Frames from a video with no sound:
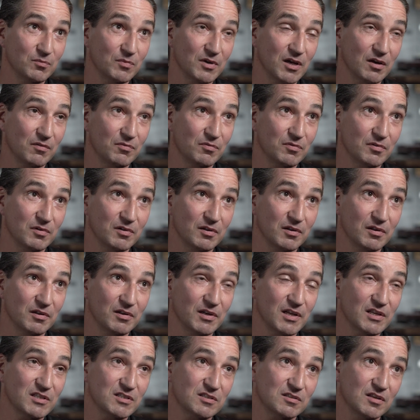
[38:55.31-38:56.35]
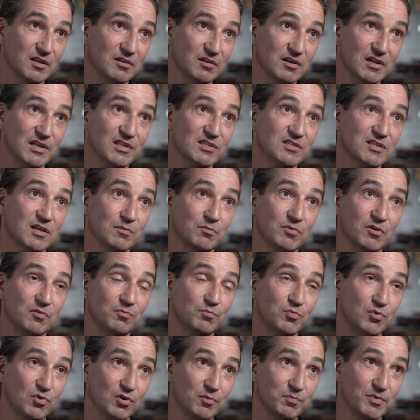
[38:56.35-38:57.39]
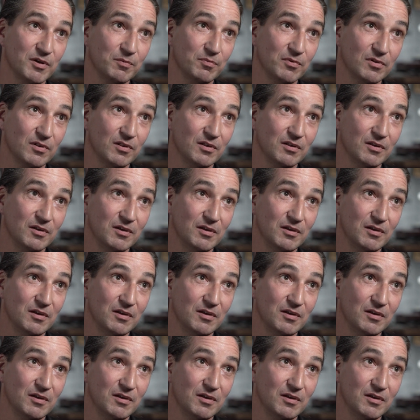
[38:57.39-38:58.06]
We have less and less number of poor people.